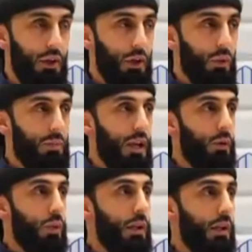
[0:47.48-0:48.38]
whereby
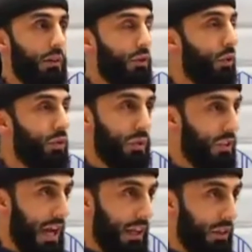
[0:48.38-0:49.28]
we don't
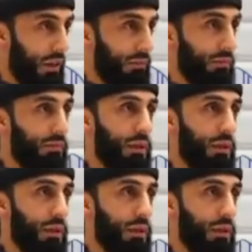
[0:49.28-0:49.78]
reject them,